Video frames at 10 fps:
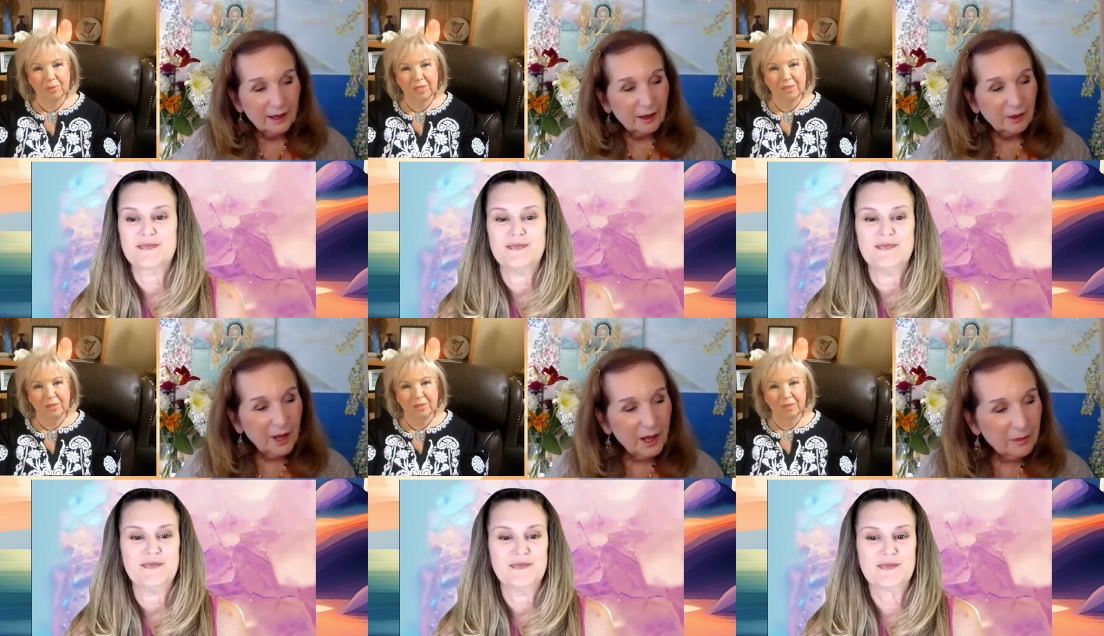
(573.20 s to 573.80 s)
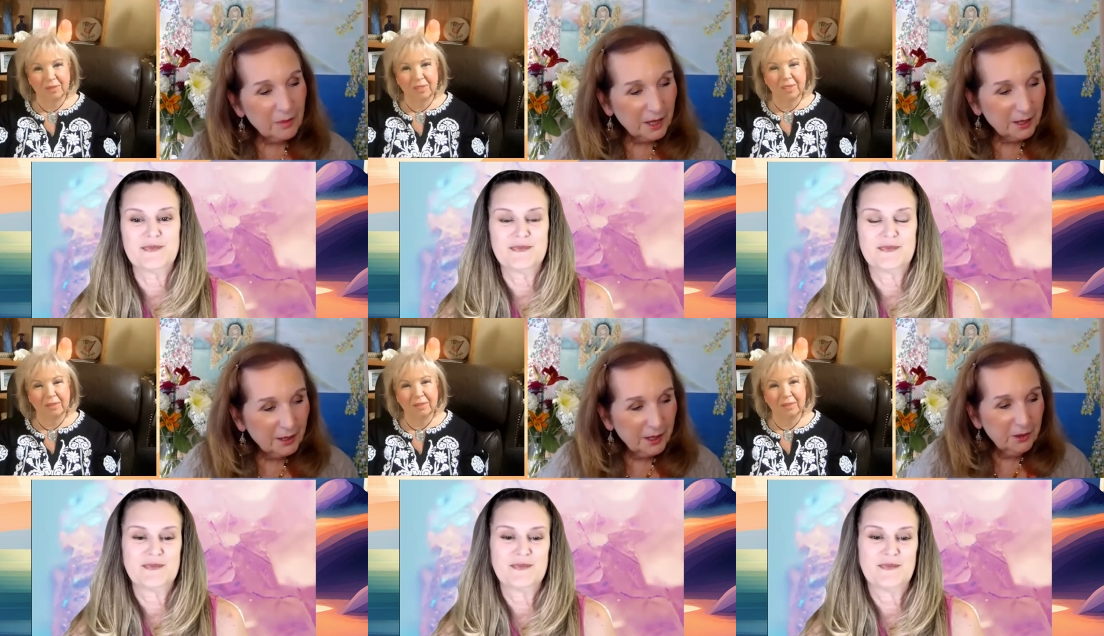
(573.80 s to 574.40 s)
Speaker 1: Well,
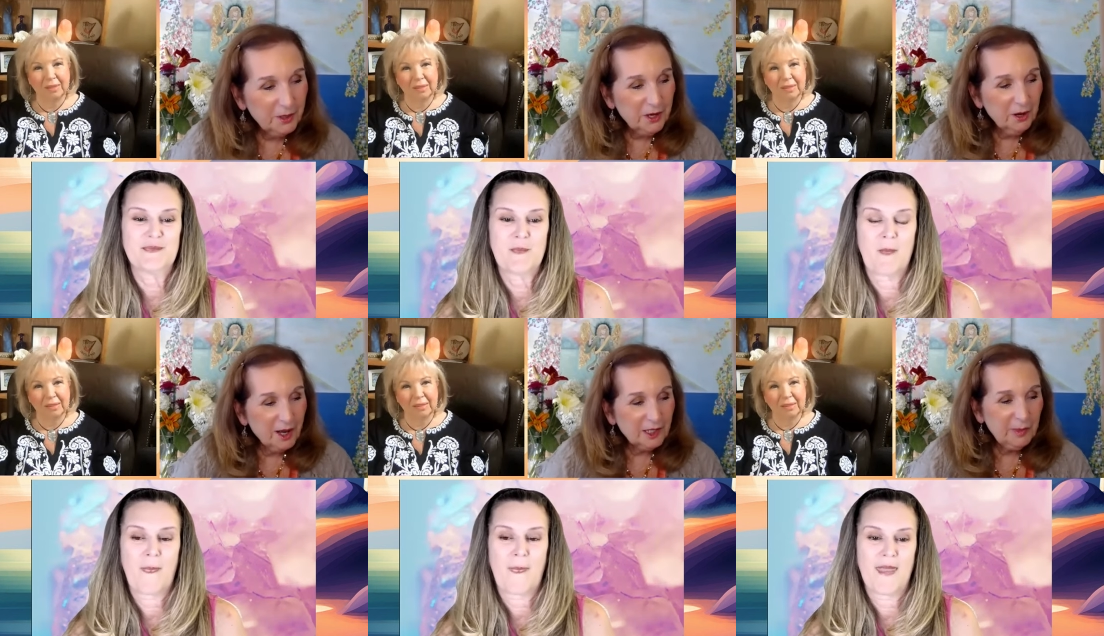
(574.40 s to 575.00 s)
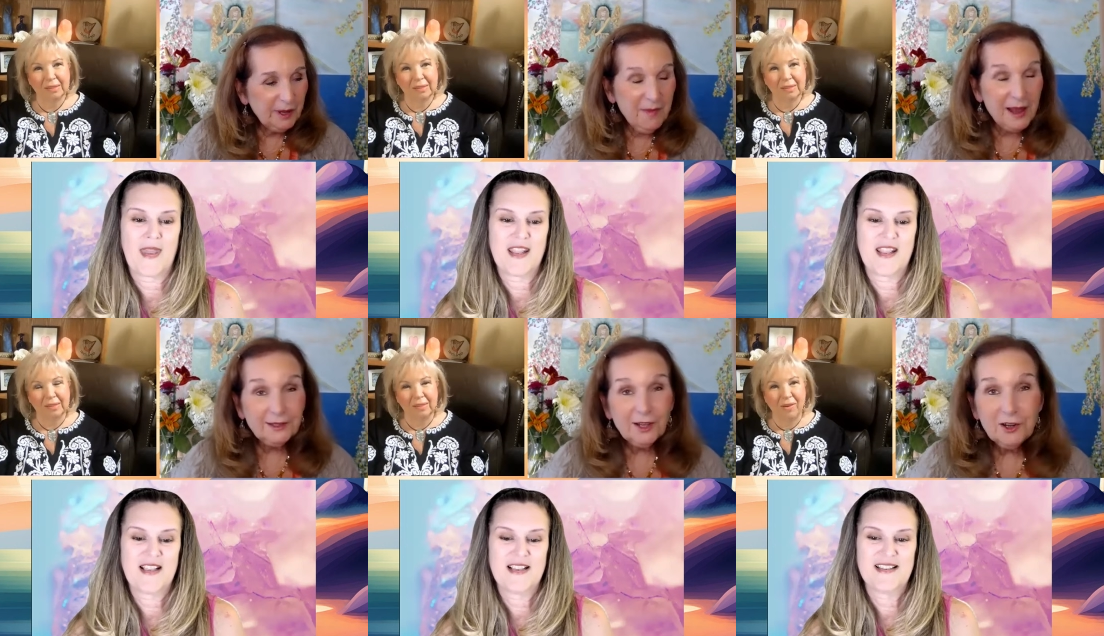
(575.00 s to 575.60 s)
you and your husband, my
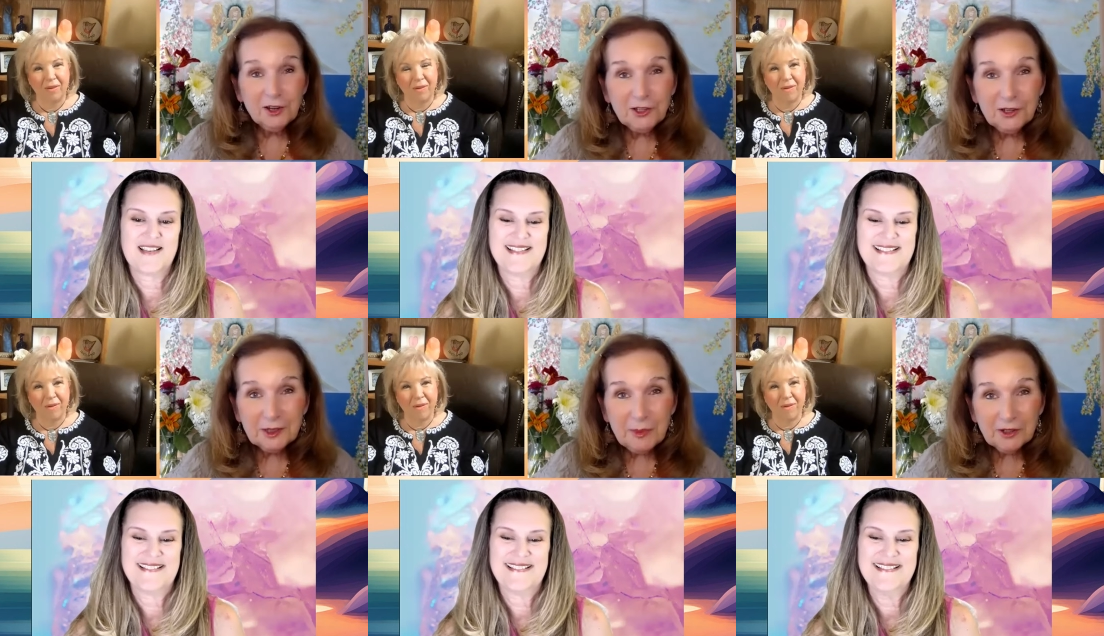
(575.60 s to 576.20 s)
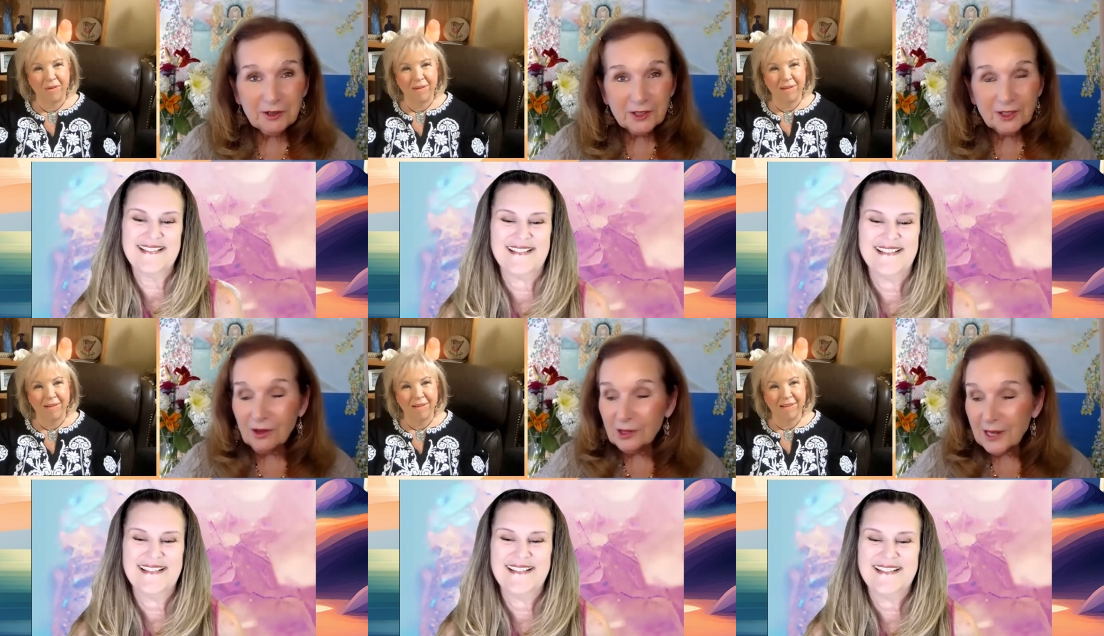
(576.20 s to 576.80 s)
son, are two special eh. sons
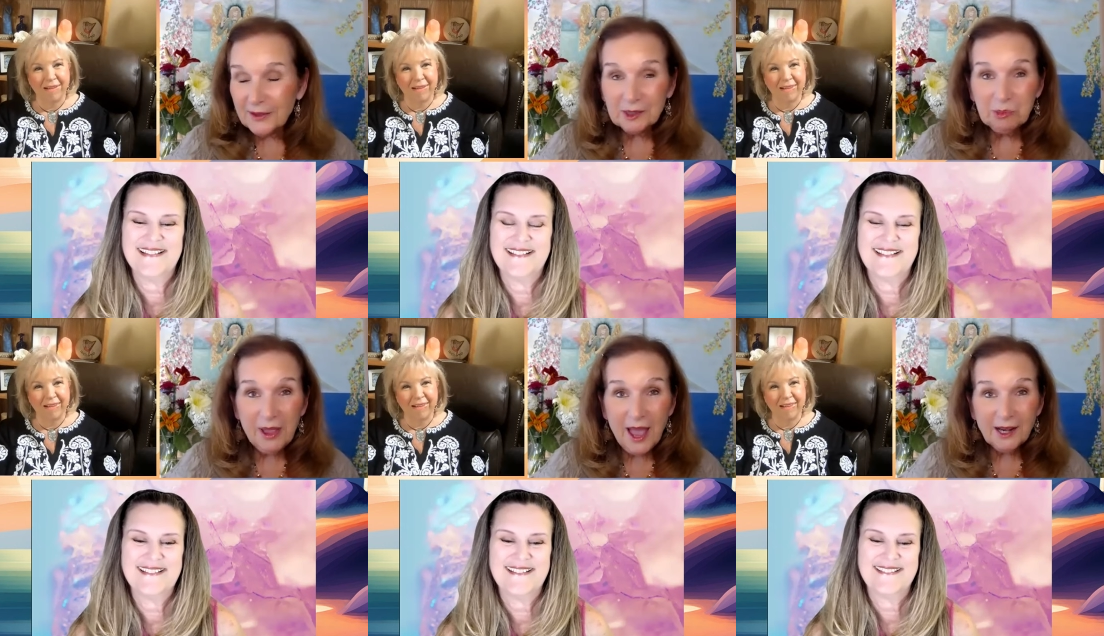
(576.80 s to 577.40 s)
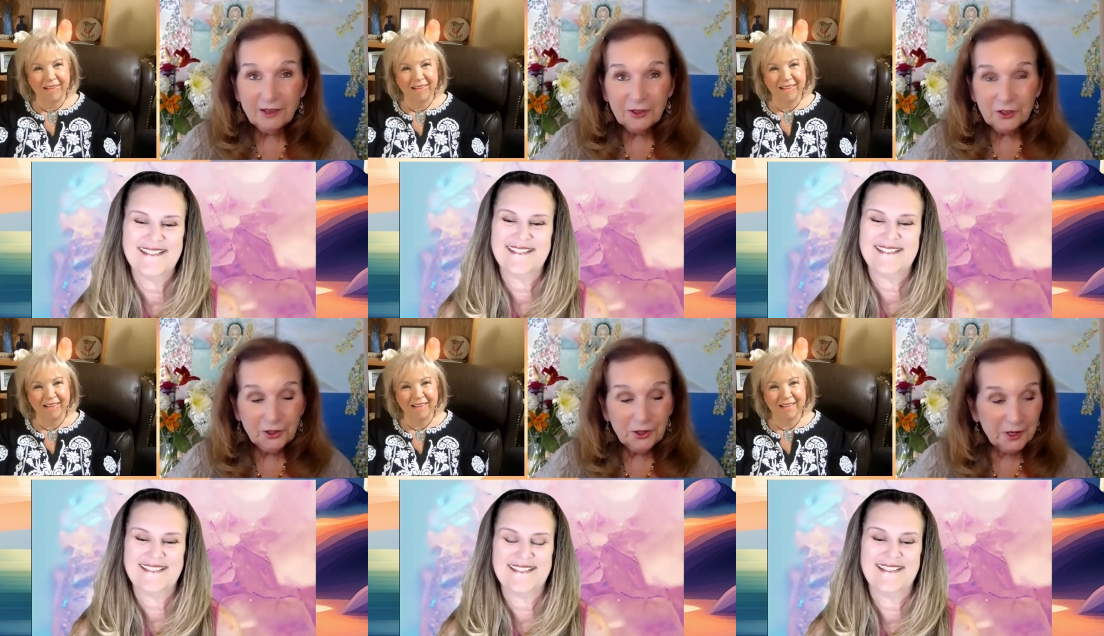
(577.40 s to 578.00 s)
on this planet for
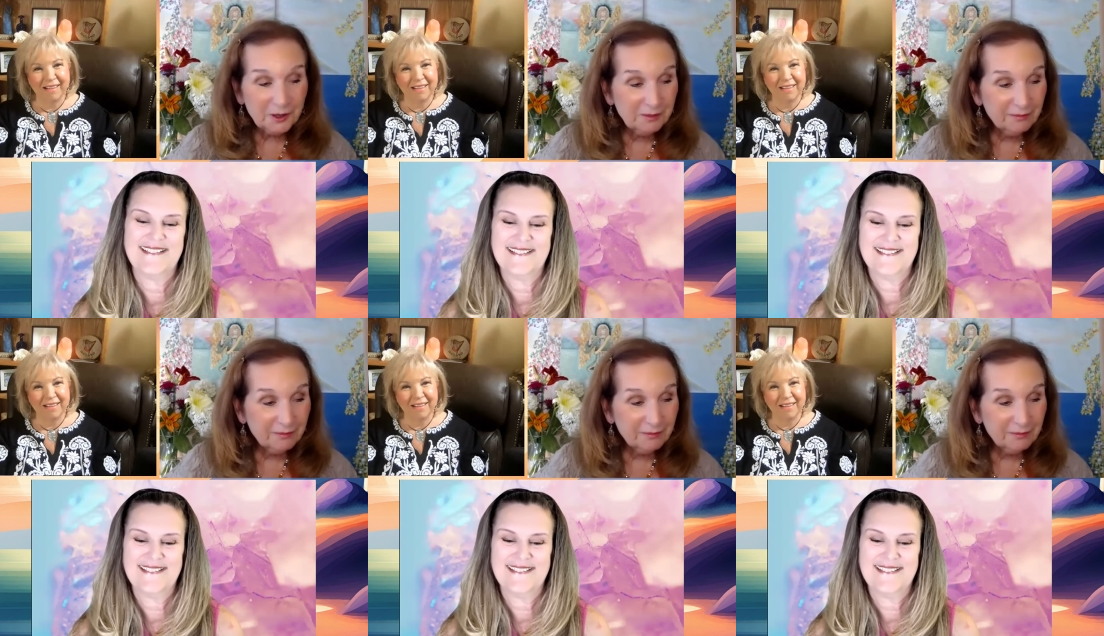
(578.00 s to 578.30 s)
sure.